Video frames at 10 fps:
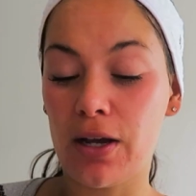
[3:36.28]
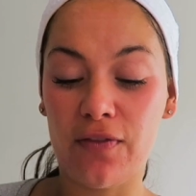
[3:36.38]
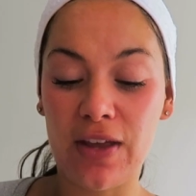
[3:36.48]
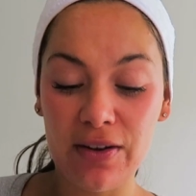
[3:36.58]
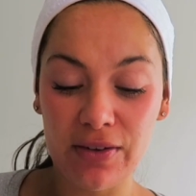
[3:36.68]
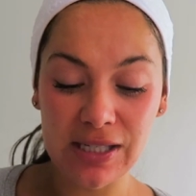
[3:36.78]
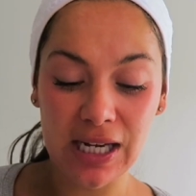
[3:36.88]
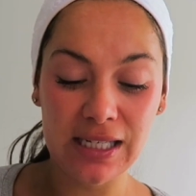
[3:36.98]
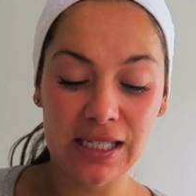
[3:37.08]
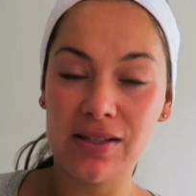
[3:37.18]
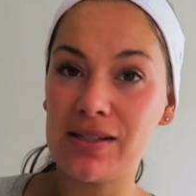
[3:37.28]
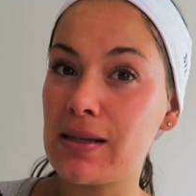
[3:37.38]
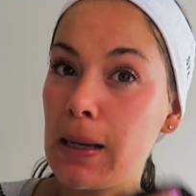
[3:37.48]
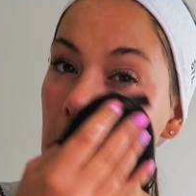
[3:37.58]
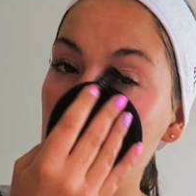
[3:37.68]
of irritating the
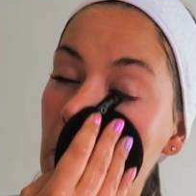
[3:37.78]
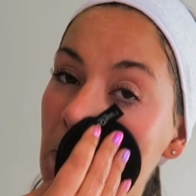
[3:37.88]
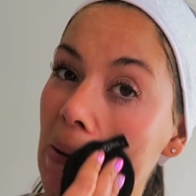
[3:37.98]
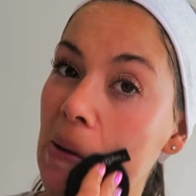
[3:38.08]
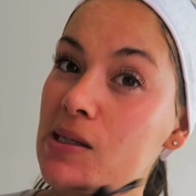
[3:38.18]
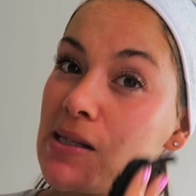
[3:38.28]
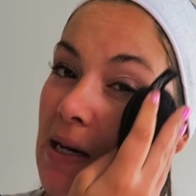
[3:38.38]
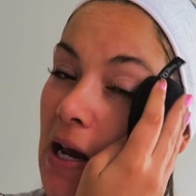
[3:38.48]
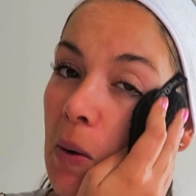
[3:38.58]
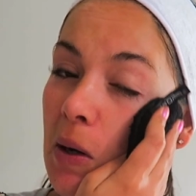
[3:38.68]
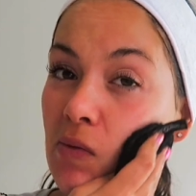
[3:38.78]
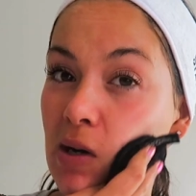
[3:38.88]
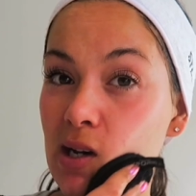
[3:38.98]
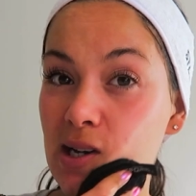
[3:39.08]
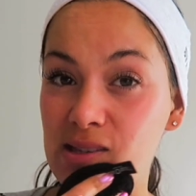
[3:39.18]
skin whereas now I
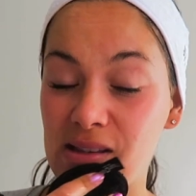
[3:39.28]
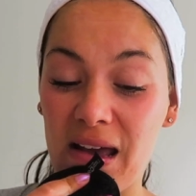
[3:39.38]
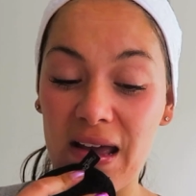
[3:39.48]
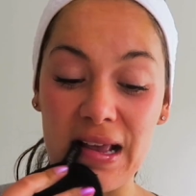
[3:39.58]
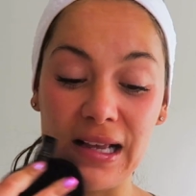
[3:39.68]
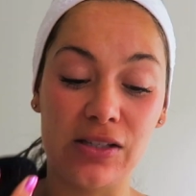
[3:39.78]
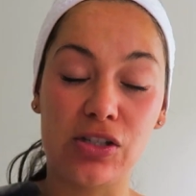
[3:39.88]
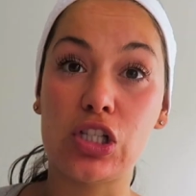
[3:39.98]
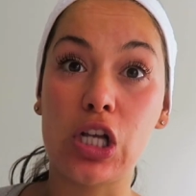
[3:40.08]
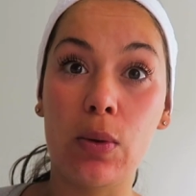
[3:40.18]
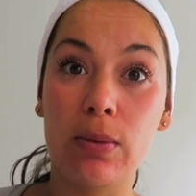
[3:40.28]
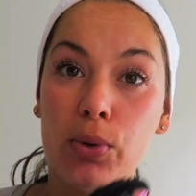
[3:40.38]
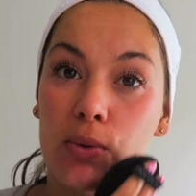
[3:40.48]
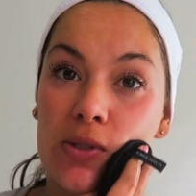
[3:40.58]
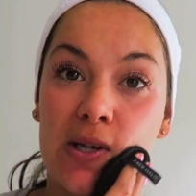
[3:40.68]
realise that it is so
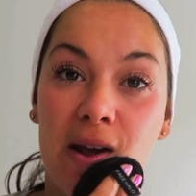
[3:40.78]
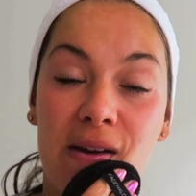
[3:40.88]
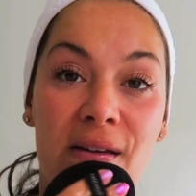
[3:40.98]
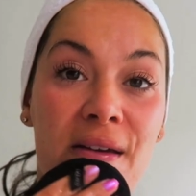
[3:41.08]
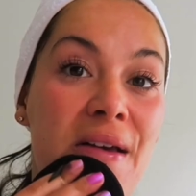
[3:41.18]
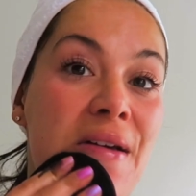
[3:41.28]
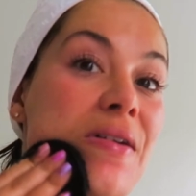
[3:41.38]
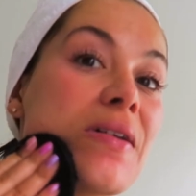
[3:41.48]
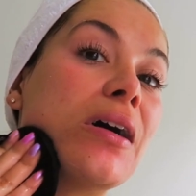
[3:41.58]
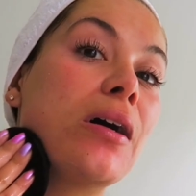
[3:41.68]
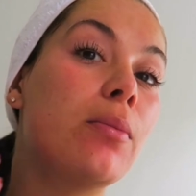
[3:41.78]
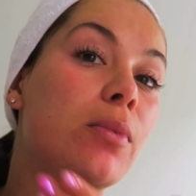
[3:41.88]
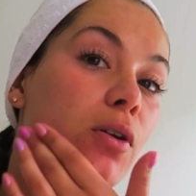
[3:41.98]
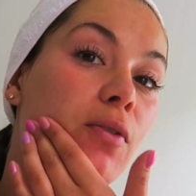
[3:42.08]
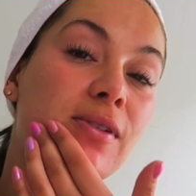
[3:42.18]
important
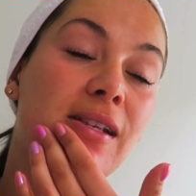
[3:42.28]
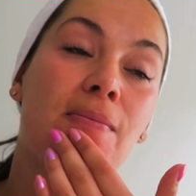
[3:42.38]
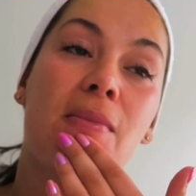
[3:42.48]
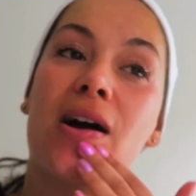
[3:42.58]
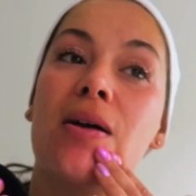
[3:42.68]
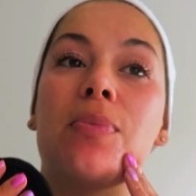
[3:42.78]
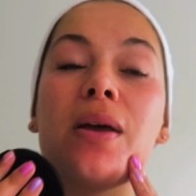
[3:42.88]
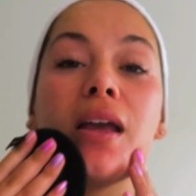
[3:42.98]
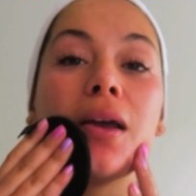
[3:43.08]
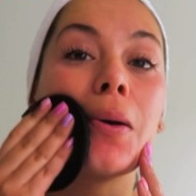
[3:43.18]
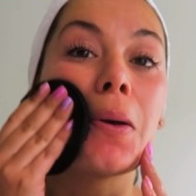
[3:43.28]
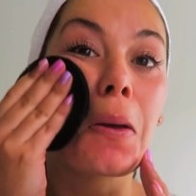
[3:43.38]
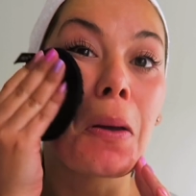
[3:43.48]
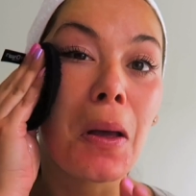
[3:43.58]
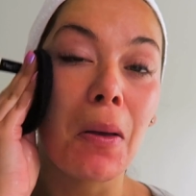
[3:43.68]
um, and obviously might be
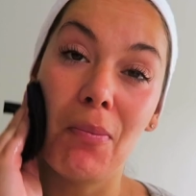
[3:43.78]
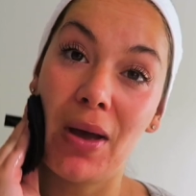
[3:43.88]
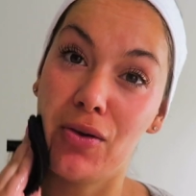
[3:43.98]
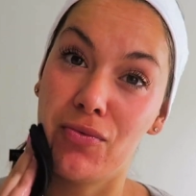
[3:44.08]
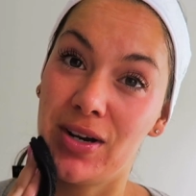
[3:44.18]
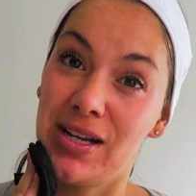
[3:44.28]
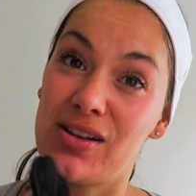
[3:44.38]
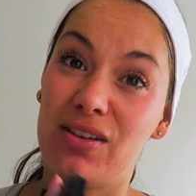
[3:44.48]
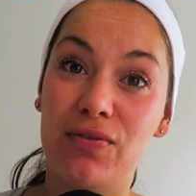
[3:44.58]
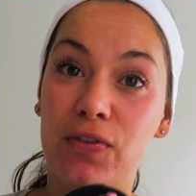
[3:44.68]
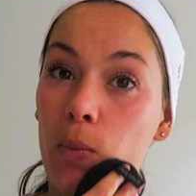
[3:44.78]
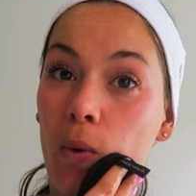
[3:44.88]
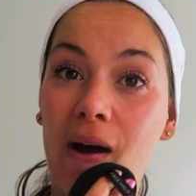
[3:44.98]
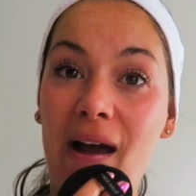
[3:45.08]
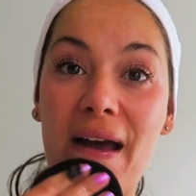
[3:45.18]
a main reason for
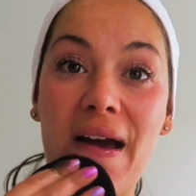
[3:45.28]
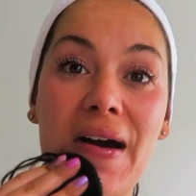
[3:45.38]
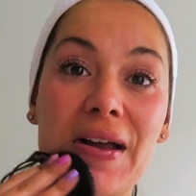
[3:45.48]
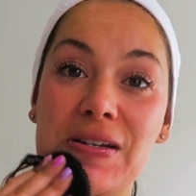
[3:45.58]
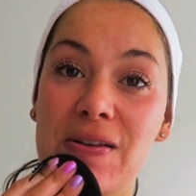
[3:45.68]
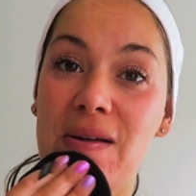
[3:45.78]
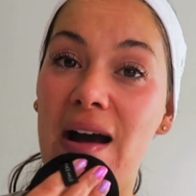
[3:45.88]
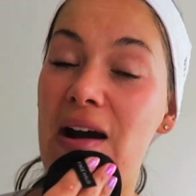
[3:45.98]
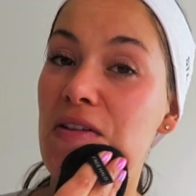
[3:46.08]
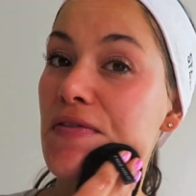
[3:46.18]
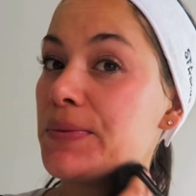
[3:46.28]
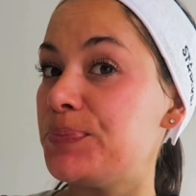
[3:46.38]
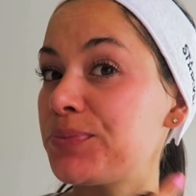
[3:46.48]
why I do have